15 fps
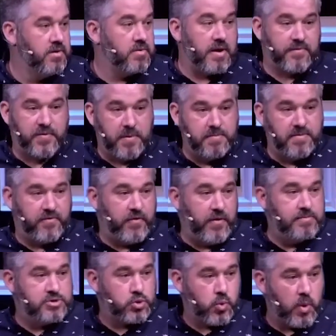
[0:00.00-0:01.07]
Right,
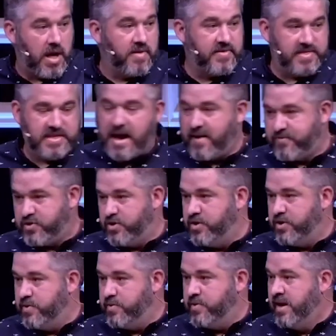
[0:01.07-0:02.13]
from 12 in the
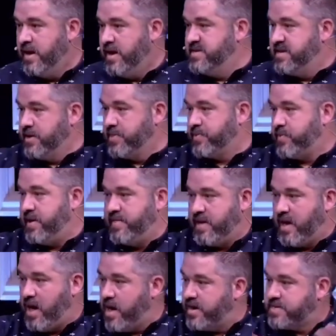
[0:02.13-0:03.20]
afternoon until 3, the
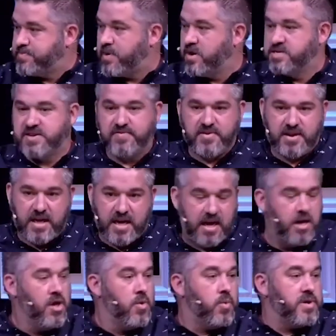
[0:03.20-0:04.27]
hottest parts of the
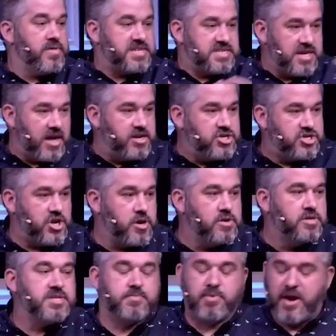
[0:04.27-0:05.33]
day where the sun
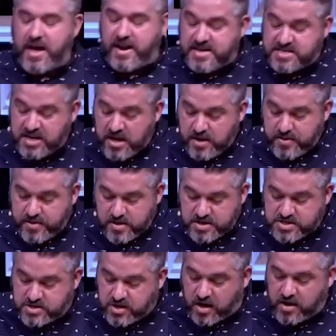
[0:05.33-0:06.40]
shones the brightest, there
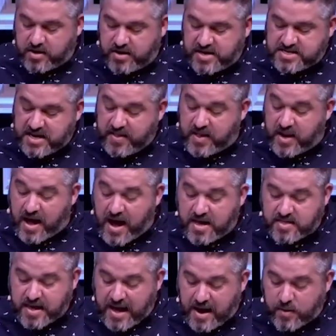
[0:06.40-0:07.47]
is darkness. And in the
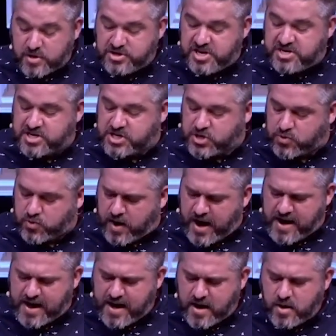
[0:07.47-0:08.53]
ninth hour, Jesus
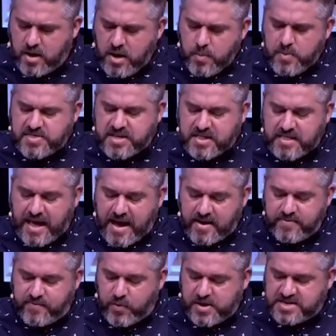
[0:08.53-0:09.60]
cried out with a
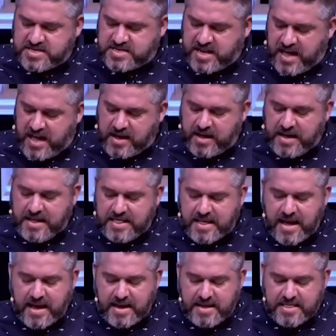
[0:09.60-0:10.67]
loud voice saying,
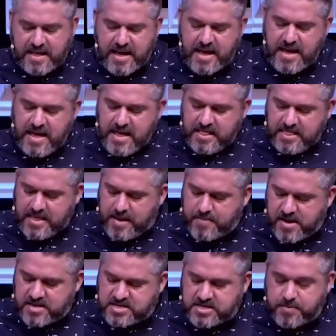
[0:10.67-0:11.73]
Eli, Eli,
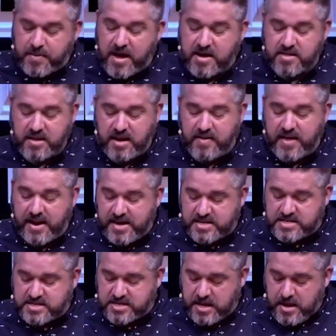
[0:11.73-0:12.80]
lema sabachthani. That
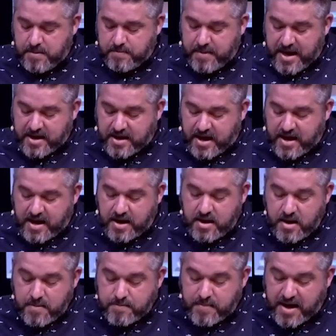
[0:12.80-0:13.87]
is, my
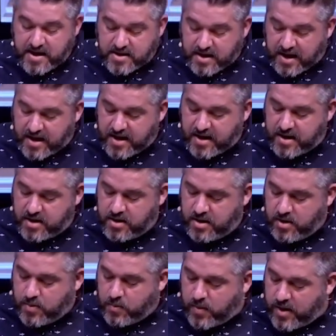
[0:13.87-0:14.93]
God,
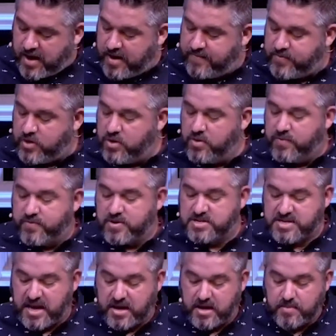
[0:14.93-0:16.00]
why have you
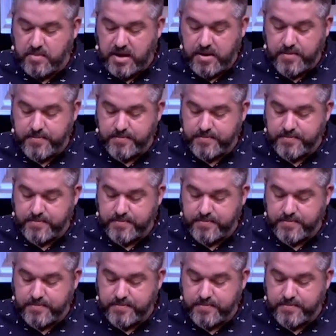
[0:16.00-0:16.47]
forsaken me?